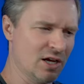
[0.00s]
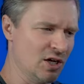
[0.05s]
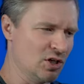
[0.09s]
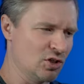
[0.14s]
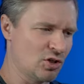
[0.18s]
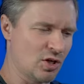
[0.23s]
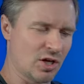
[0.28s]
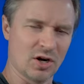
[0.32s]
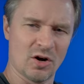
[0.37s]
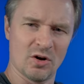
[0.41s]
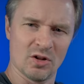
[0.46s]

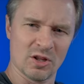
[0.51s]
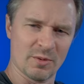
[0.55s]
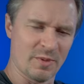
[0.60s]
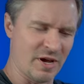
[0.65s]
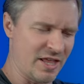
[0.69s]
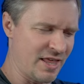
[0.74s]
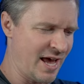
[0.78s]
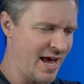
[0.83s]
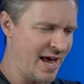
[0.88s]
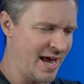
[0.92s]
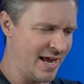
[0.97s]
So you can hold it by
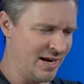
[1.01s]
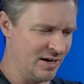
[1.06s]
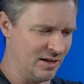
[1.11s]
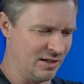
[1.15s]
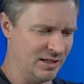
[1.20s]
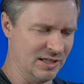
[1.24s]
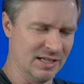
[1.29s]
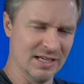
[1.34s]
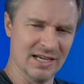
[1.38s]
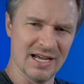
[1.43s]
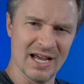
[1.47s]
the
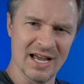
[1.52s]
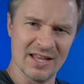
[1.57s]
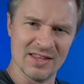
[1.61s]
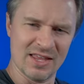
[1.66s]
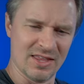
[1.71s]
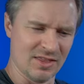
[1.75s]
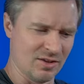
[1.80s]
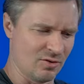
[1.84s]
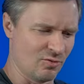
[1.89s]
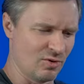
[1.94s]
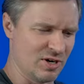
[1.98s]
handle, and
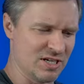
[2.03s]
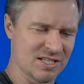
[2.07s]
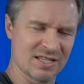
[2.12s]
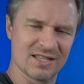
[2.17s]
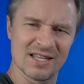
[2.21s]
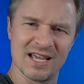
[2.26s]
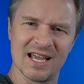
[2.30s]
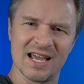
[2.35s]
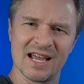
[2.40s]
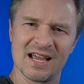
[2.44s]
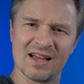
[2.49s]
then the wrist
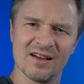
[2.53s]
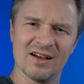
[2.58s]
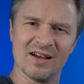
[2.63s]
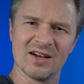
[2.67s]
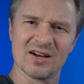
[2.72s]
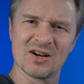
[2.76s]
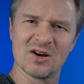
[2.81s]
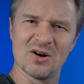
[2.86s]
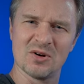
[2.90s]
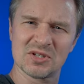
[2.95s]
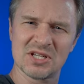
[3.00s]
thing
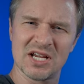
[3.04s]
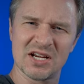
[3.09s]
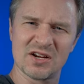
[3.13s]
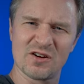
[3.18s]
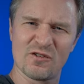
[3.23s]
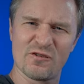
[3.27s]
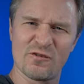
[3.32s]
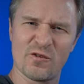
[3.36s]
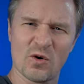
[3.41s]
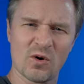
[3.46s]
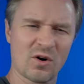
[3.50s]
goes on your
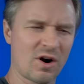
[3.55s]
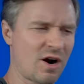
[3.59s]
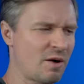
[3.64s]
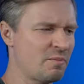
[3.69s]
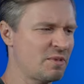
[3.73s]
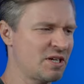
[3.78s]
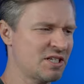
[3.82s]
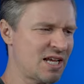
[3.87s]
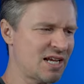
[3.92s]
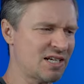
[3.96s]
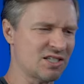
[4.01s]
forearm.
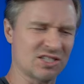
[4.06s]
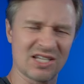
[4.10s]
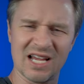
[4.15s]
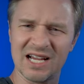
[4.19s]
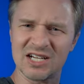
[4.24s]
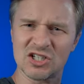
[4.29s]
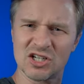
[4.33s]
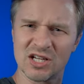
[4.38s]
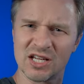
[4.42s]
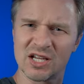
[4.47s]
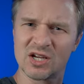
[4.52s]
It's
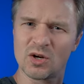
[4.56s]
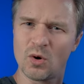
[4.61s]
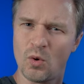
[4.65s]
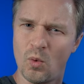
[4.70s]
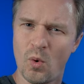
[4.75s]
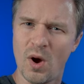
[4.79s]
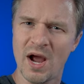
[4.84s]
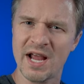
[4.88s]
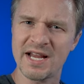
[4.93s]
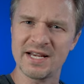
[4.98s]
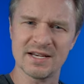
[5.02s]
actually
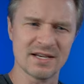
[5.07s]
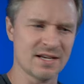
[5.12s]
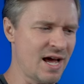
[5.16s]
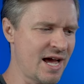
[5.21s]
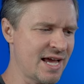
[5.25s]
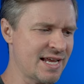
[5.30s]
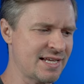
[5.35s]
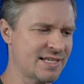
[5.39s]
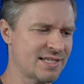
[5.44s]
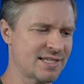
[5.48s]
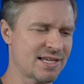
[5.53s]
quite
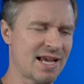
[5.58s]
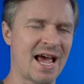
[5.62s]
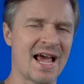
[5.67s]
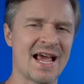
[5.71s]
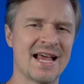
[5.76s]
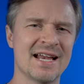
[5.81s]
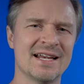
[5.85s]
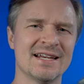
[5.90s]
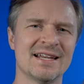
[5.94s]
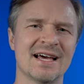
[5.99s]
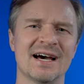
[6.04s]
nice.
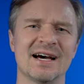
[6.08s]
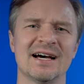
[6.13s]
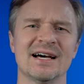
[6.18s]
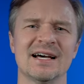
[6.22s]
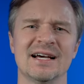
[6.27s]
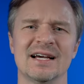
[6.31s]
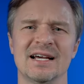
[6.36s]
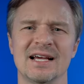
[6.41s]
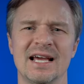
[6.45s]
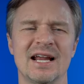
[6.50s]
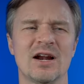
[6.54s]
And
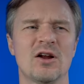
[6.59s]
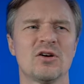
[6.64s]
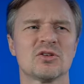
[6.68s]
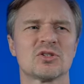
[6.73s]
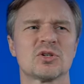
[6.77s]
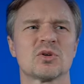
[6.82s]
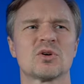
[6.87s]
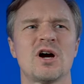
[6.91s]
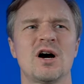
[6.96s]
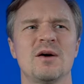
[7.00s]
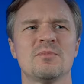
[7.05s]
it
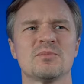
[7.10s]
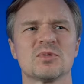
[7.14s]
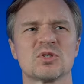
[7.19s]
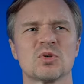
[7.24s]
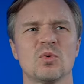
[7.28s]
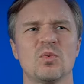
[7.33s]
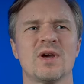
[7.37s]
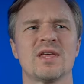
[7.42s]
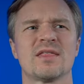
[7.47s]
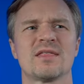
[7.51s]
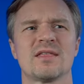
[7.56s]
also comes
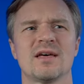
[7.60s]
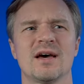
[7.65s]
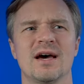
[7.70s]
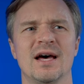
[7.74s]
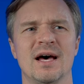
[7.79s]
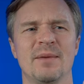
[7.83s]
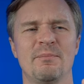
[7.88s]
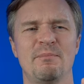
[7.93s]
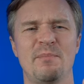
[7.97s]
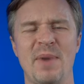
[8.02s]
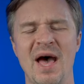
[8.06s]
with
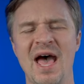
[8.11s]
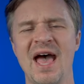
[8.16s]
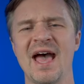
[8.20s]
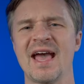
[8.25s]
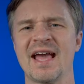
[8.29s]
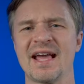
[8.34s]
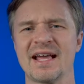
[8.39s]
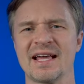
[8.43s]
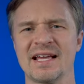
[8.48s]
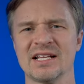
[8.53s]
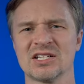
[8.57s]
a
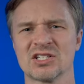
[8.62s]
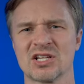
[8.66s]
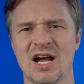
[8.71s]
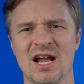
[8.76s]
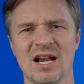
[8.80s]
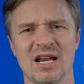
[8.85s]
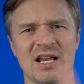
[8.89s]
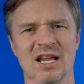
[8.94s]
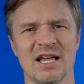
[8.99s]
bag. It's kind of